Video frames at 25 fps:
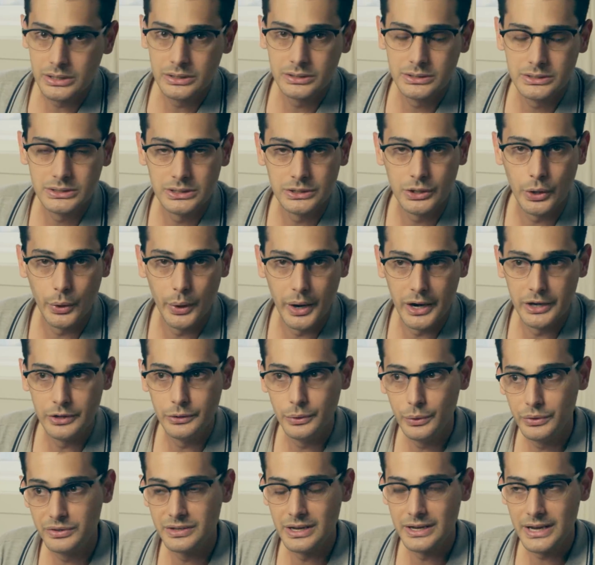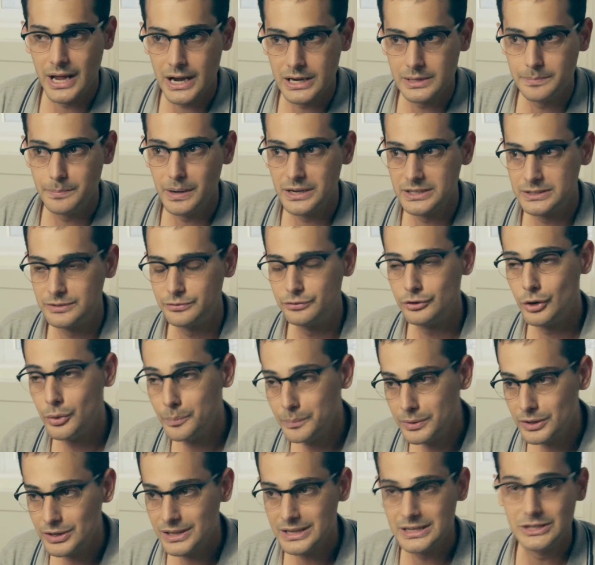years ago, I took the night bus from
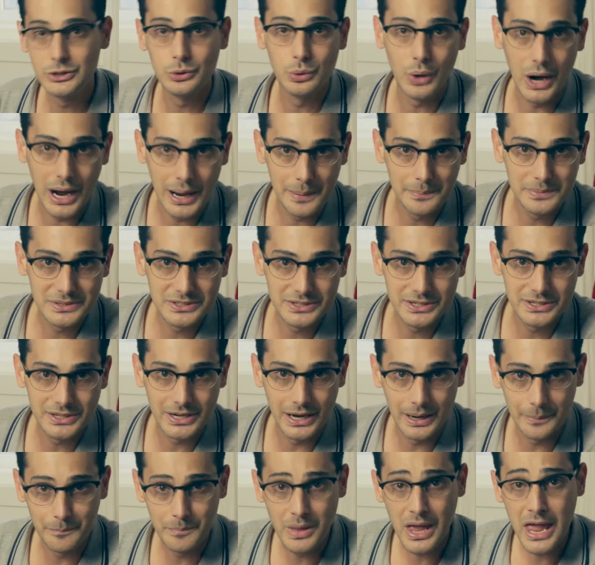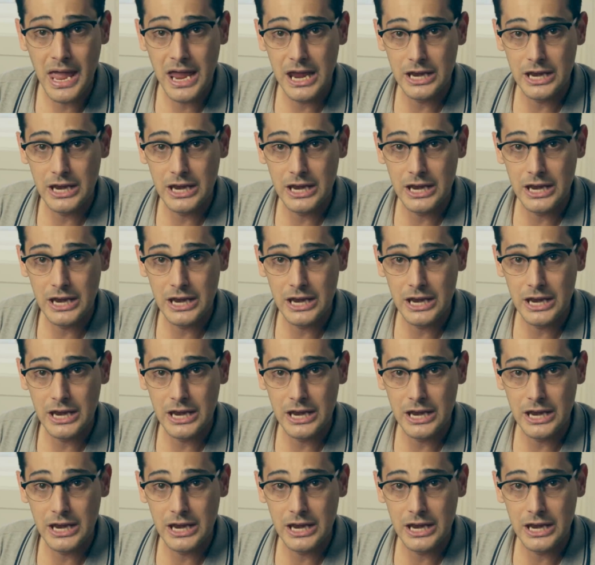Berlin to Amsterdam.